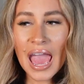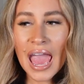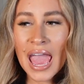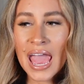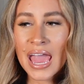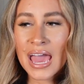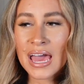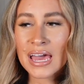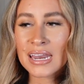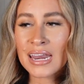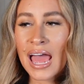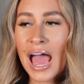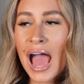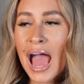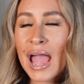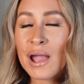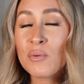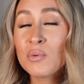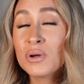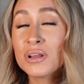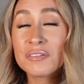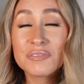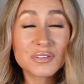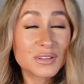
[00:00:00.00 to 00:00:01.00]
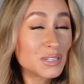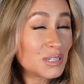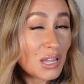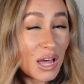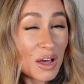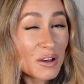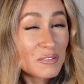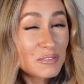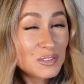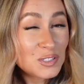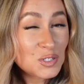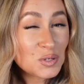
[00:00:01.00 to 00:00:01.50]
And I would have
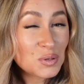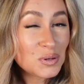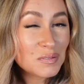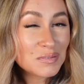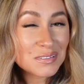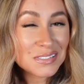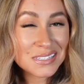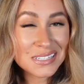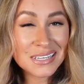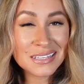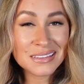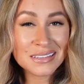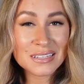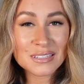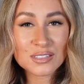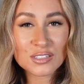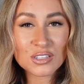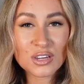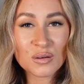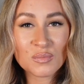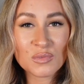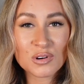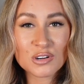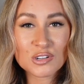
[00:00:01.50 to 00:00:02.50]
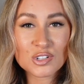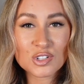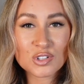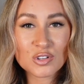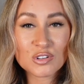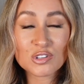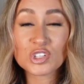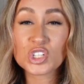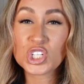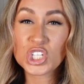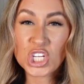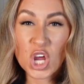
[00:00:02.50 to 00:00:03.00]
loved to have seen this
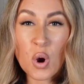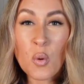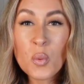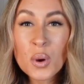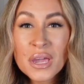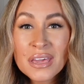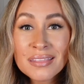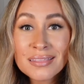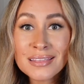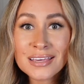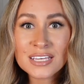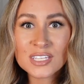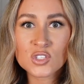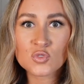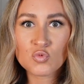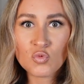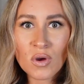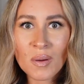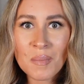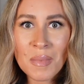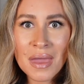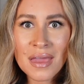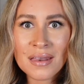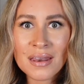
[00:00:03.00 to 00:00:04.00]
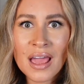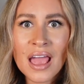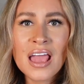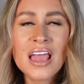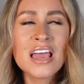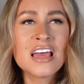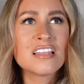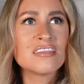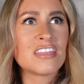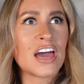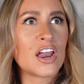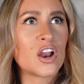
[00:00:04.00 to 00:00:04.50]
commercial showing these women
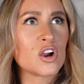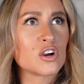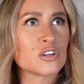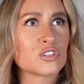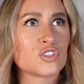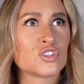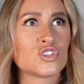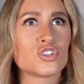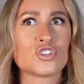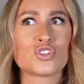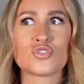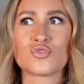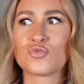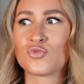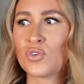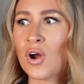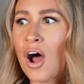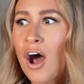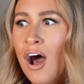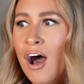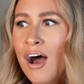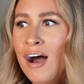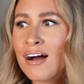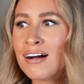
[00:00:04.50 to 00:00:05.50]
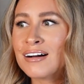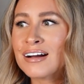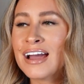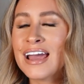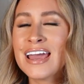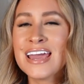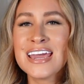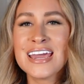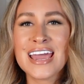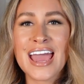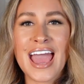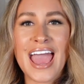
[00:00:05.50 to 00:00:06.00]
that are
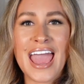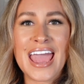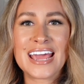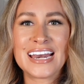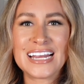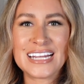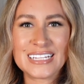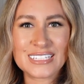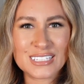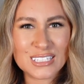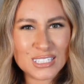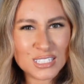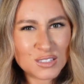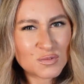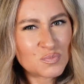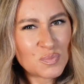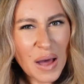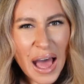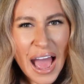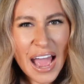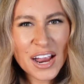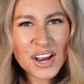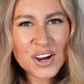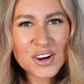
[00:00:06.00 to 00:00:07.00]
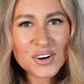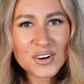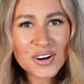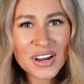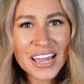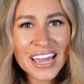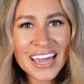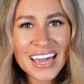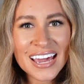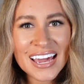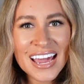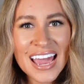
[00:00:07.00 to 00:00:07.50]
strong and
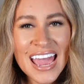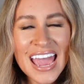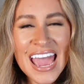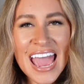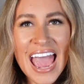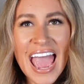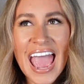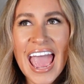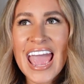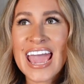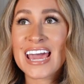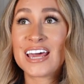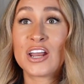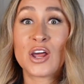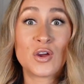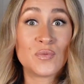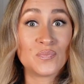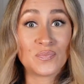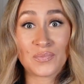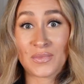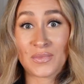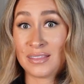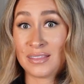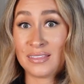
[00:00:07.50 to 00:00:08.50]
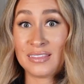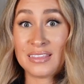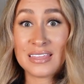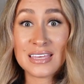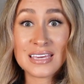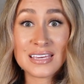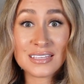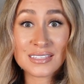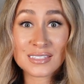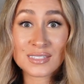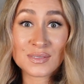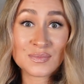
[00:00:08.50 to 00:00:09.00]
inspiring and
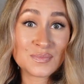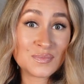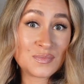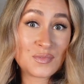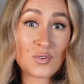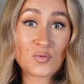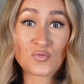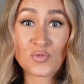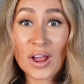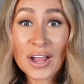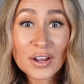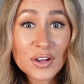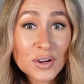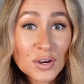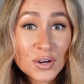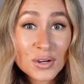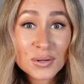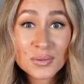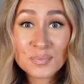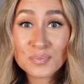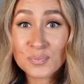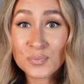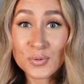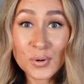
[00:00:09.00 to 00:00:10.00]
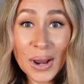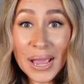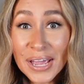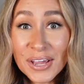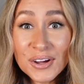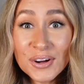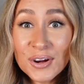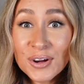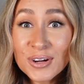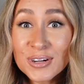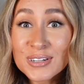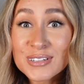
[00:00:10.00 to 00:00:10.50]
these record
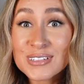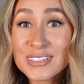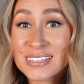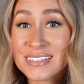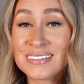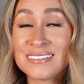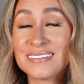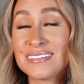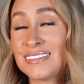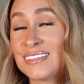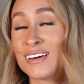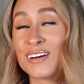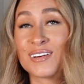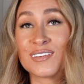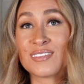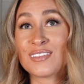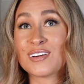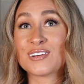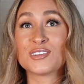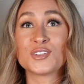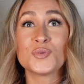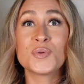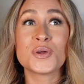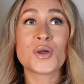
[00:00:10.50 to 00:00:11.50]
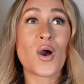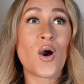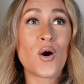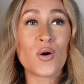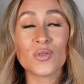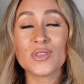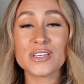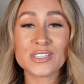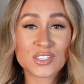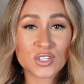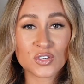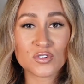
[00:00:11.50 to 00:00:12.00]
breakers, and they're, they're doing
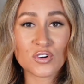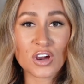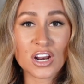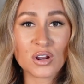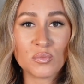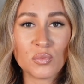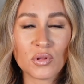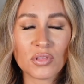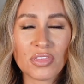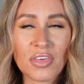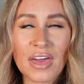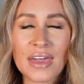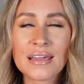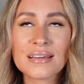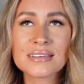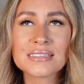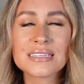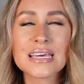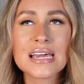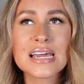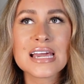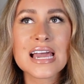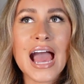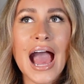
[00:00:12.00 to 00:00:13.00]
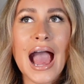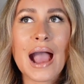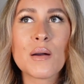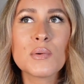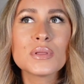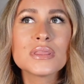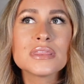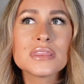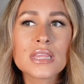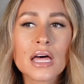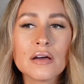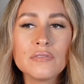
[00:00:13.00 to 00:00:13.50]
all these incredible things. I
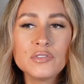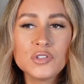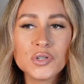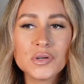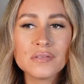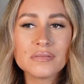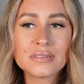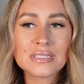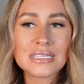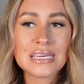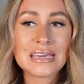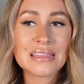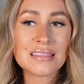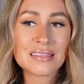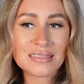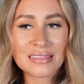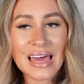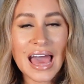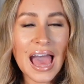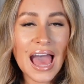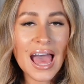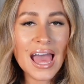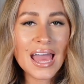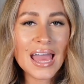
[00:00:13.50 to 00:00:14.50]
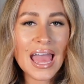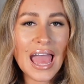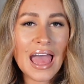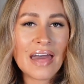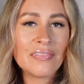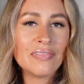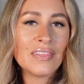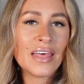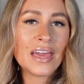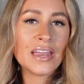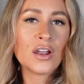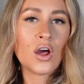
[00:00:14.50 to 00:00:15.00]
would love to have seen that,
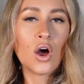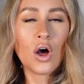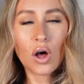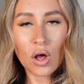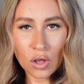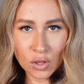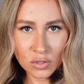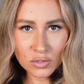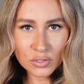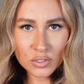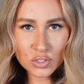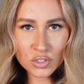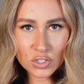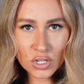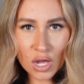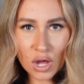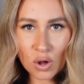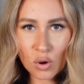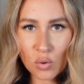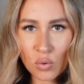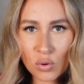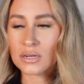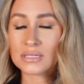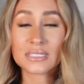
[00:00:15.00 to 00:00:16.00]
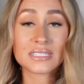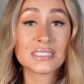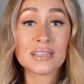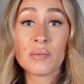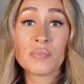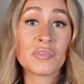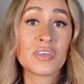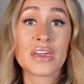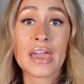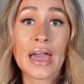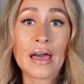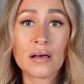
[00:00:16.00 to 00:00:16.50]
and then also
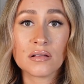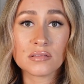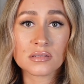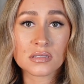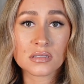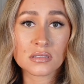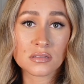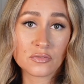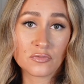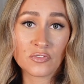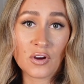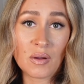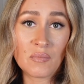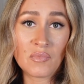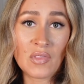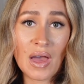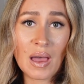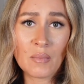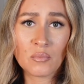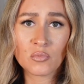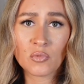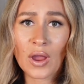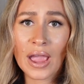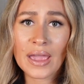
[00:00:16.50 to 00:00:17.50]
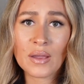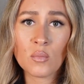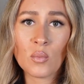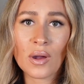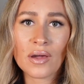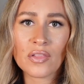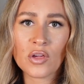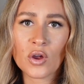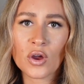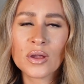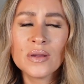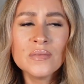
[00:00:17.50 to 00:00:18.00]
something else from them, right?
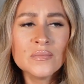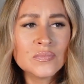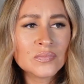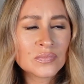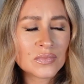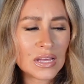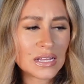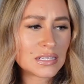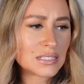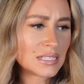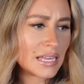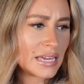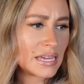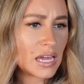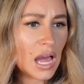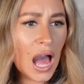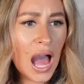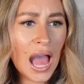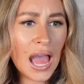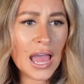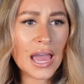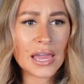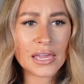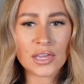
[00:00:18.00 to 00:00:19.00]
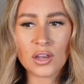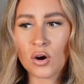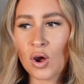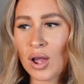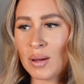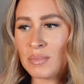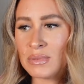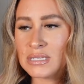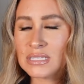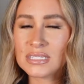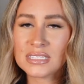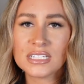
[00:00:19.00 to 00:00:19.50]
Whether it's like, I, you know,
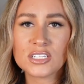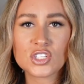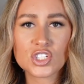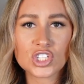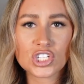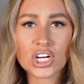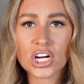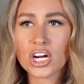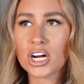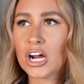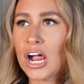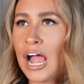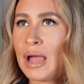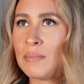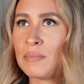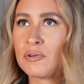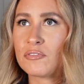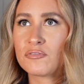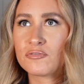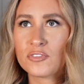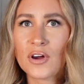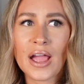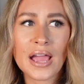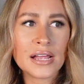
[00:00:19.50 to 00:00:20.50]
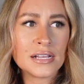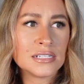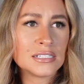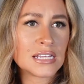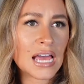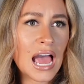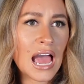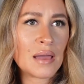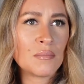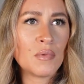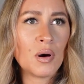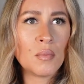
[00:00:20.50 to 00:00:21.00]
I'm a sister, I'm a
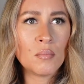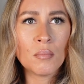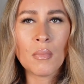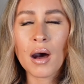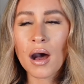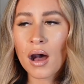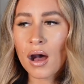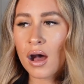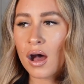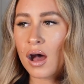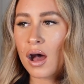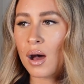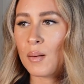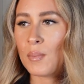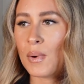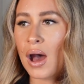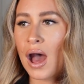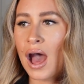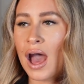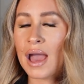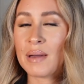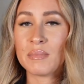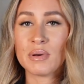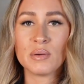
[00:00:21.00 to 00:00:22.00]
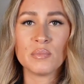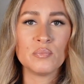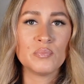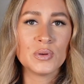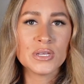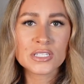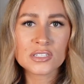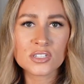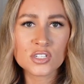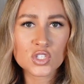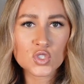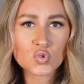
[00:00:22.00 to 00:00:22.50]
friend, I'm a mom, I'm a
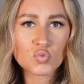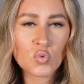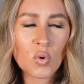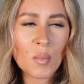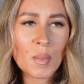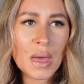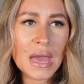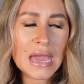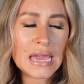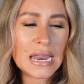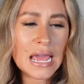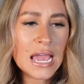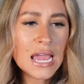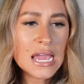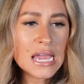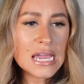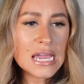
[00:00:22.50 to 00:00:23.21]
businesswoman.